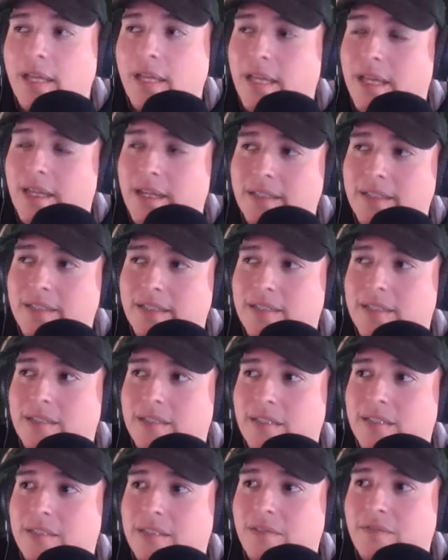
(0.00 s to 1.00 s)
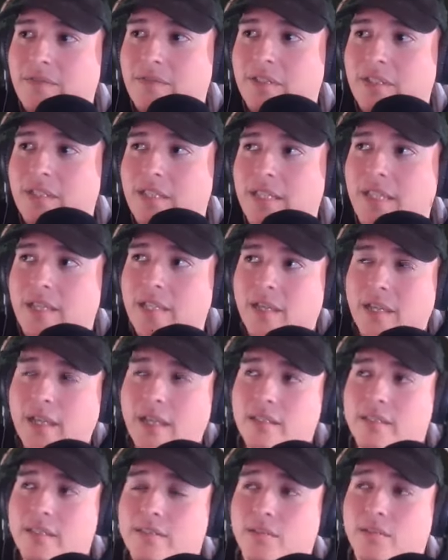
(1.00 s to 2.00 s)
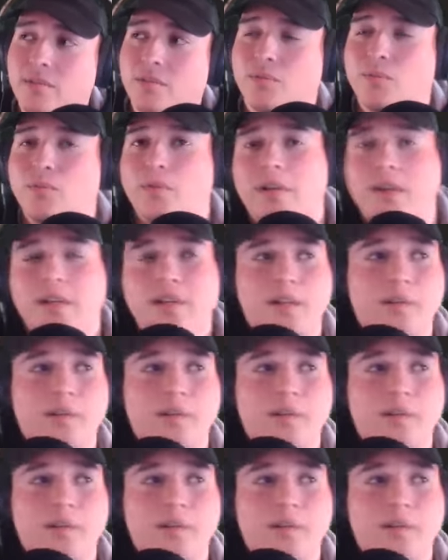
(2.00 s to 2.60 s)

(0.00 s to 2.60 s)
And it's definitely so.